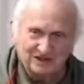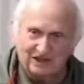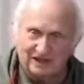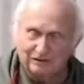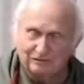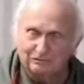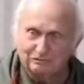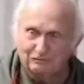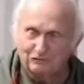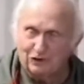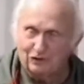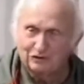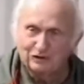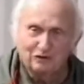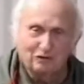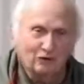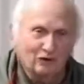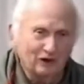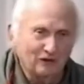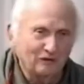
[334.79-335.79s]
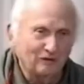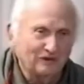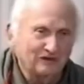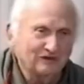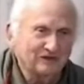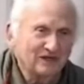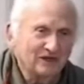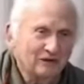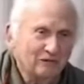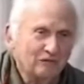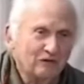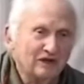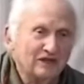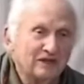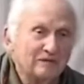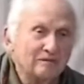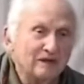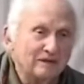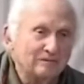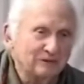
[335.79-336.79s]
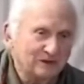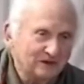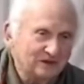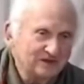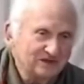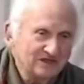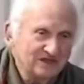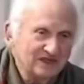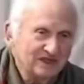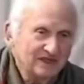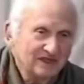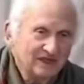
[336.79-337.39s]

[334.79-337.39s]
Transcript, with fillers: I wrote to work with one of the members